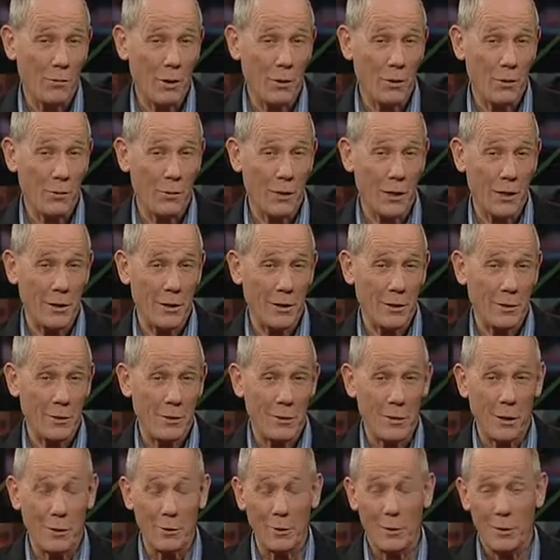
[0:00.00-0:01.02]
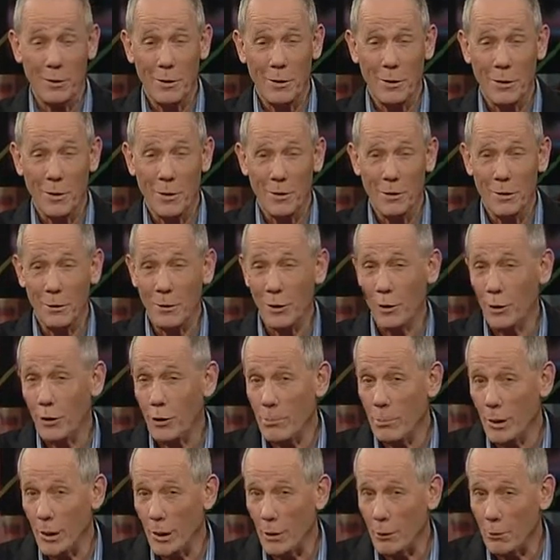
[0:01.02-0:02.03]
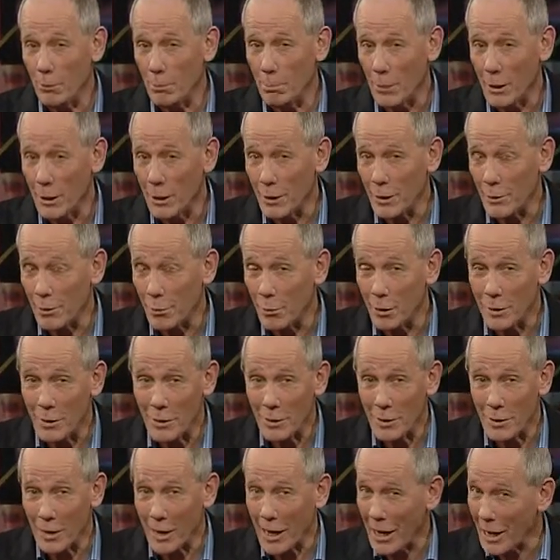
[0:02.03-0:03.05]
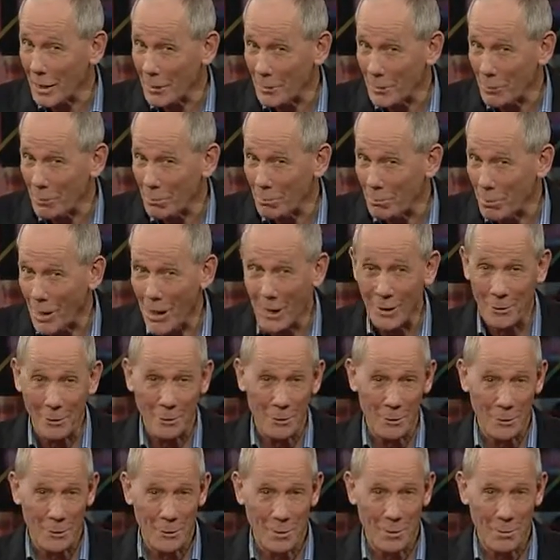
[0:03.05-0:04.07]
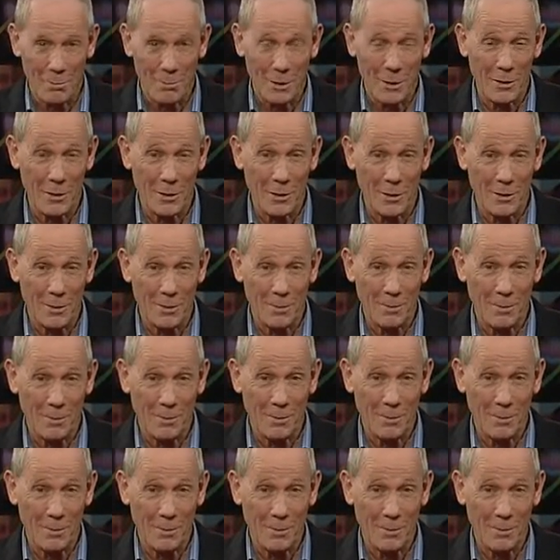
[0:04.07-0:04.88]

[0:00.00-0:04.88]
wrote Jason Scott, that the Home Alone piece was unbalanced because it